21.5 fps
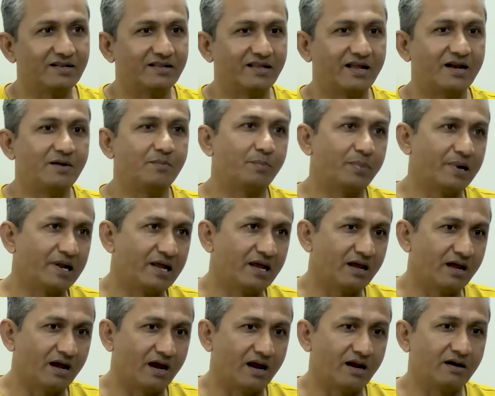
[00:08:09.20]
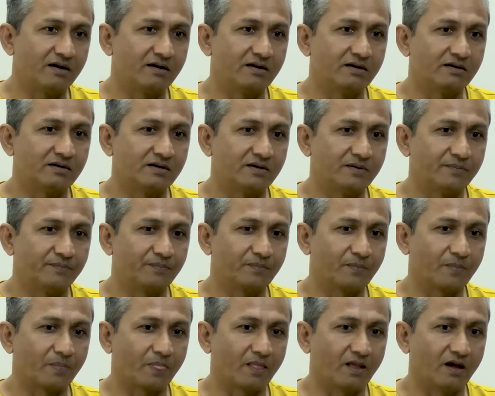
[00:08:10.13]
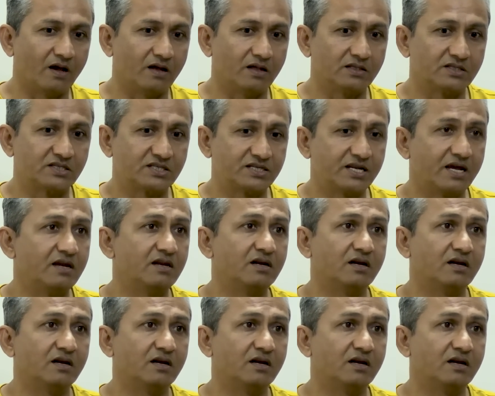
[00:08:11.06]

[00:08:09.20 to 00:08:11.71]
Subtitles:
then play, and stay